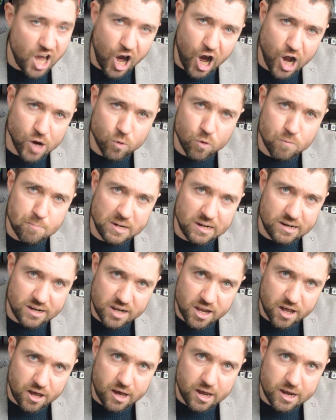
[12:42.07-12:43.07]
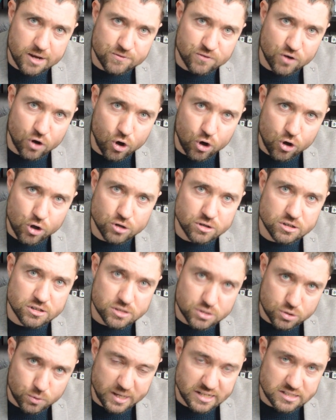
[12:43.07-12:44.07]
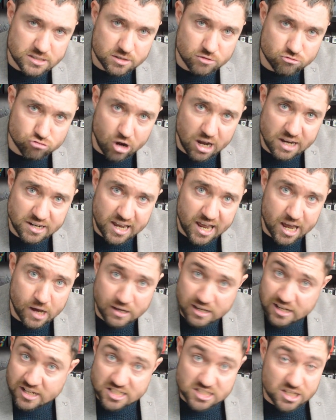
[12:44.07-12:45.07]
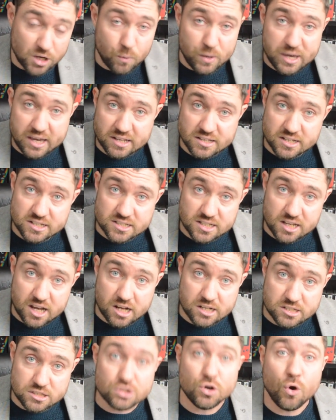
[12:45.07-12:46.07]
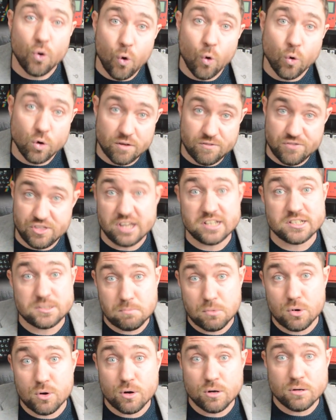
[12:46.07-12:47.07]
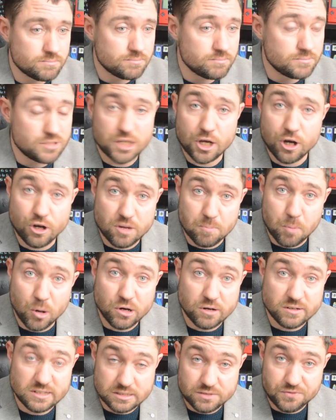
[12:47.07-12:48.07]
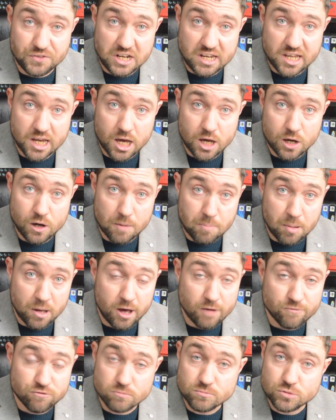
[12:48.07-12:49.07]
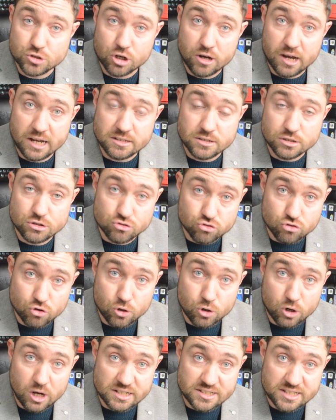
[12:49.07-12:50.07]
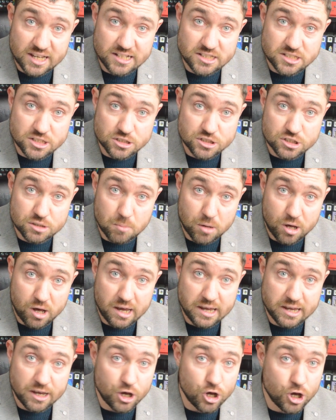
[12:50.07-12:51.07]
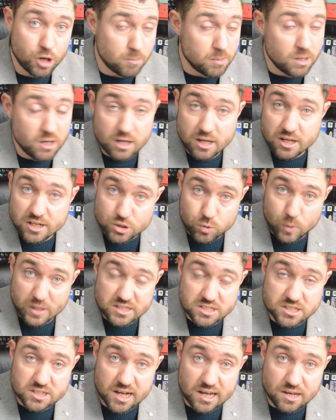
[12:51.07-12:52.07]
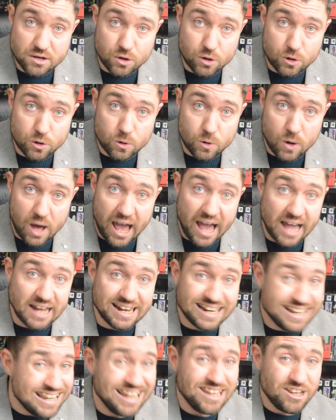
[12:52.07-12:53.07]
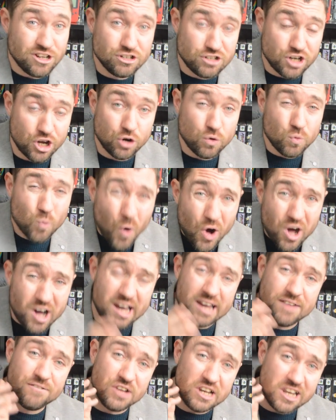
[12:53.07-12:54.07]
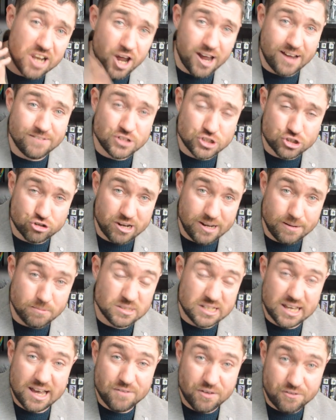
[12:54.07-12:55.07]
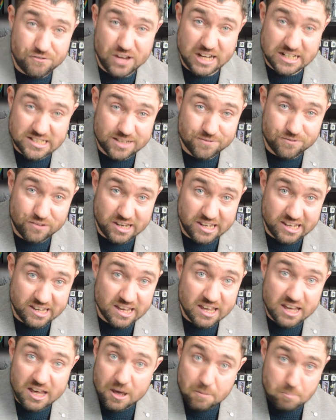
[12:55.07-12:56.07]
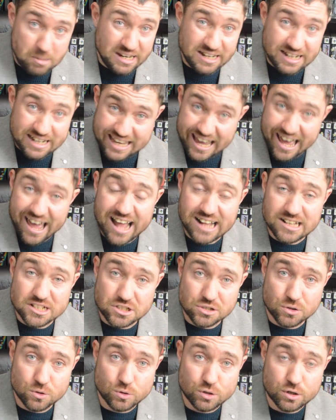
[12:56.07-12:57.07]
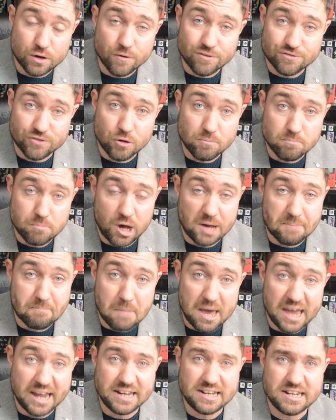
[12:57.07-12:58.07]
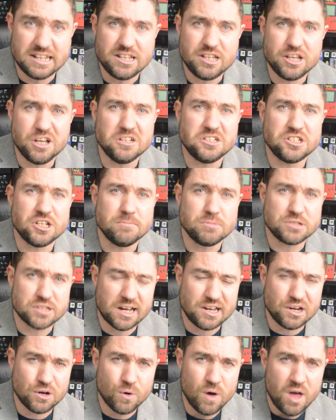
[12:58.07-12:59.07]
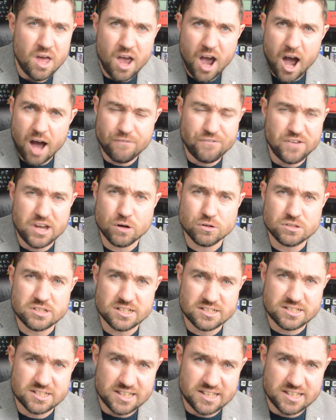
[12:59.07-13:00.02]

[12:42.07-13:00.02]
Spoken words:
I will be live on Twitch right now so we can discuss all of this more. So the point of this video, apart from trying to draw attention to my Twitch channel and let you know why the live streams have effectively been cancelled from my main YouTube channel, I felt that